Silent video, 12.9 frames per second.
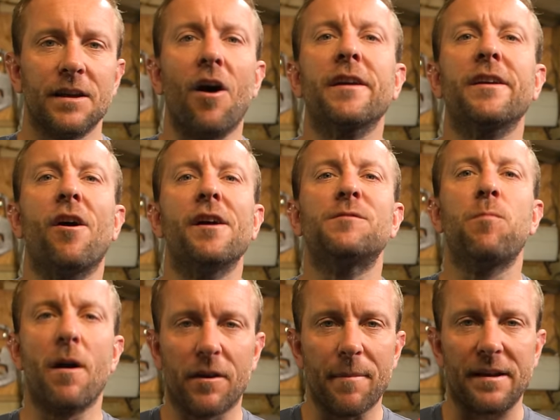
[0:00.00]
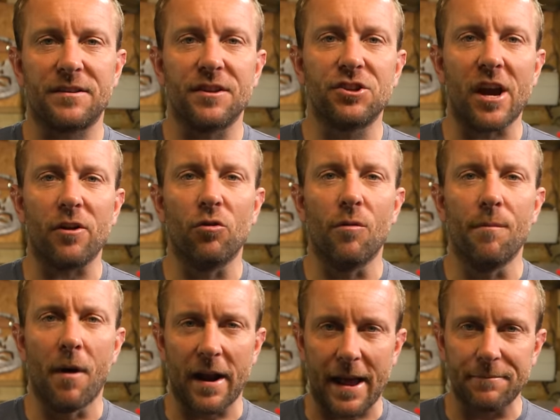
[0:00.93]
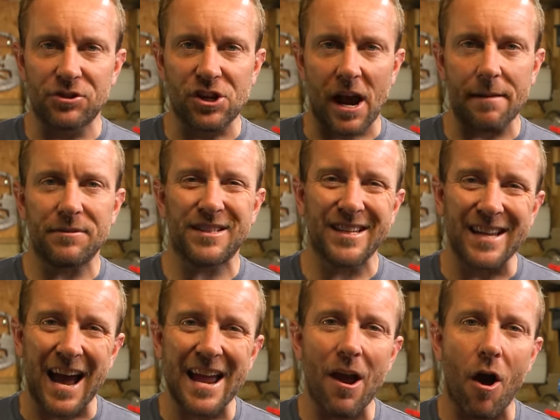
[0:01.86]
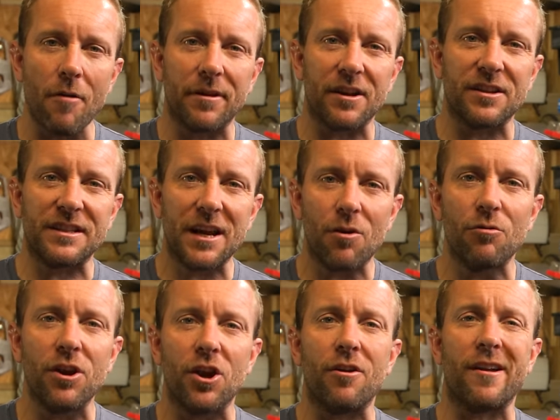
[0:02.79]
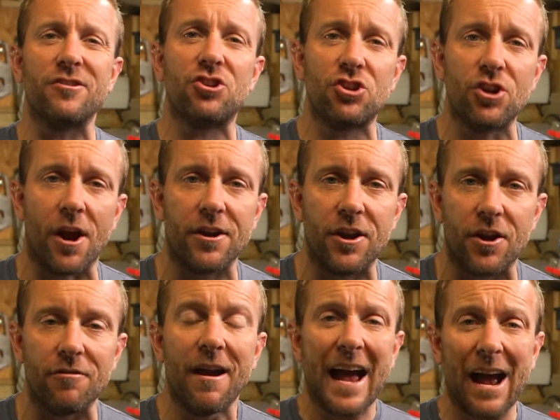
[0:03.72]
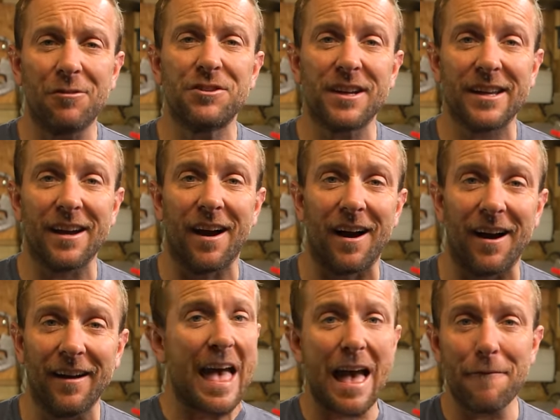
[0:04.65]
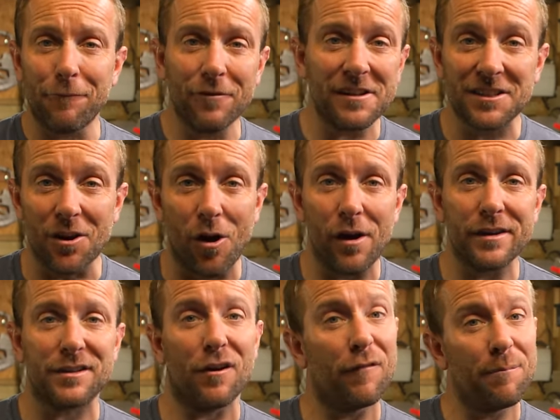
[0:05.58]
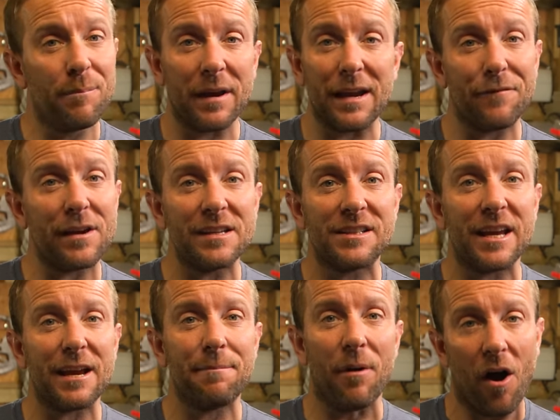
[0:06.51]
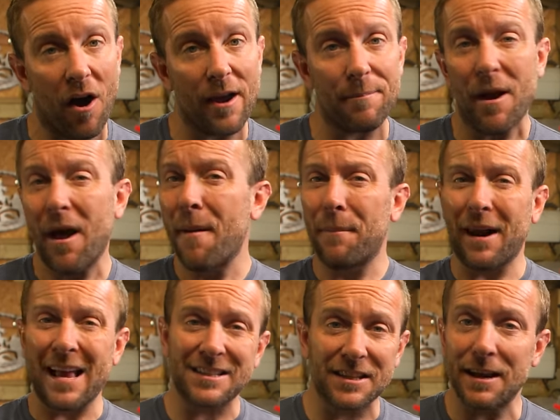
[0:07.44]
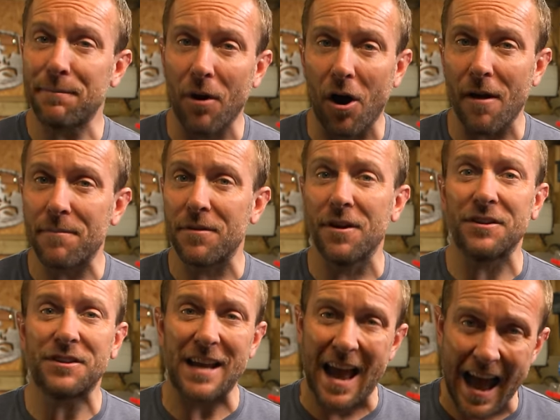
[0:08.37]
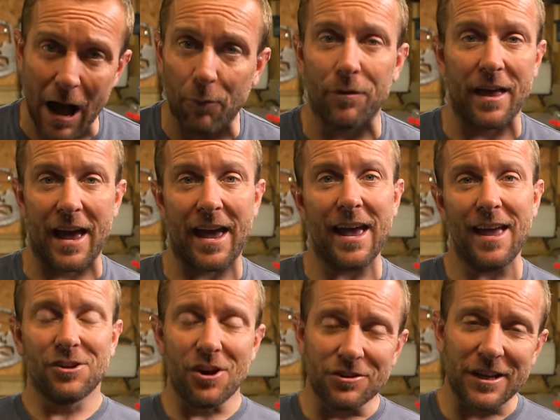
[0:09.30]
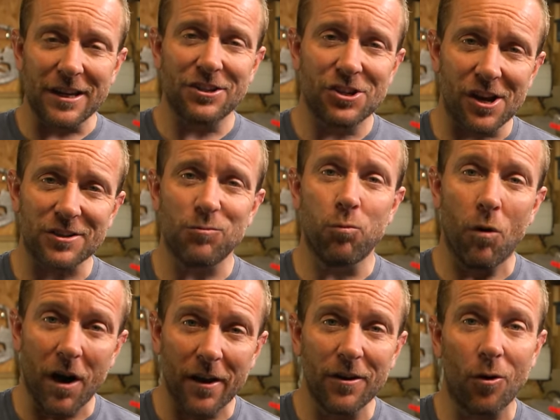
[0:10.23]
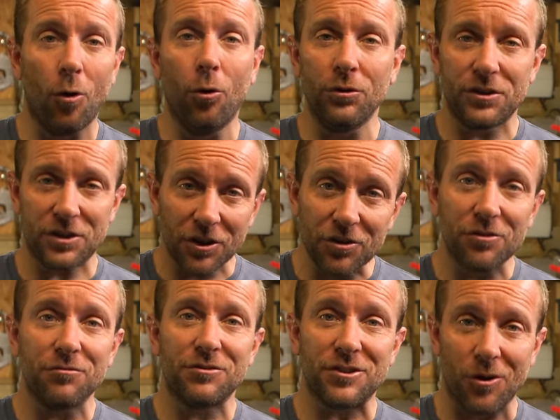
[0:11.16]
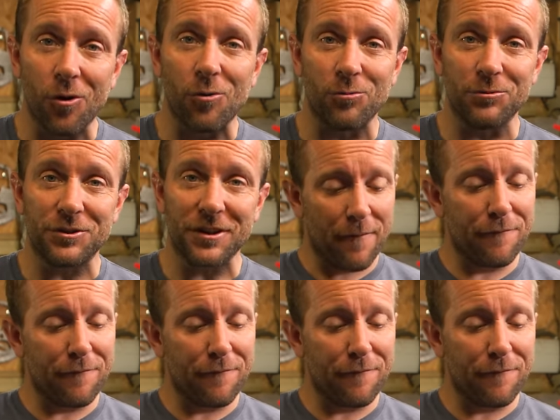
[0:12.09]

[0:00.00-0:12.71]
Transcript: Hi guys, welcome back to the channel. My name's James. Today I'm going to tell you and show you how to cut every size of PVC pipe, plastic pipe that's out there using just one or two tools.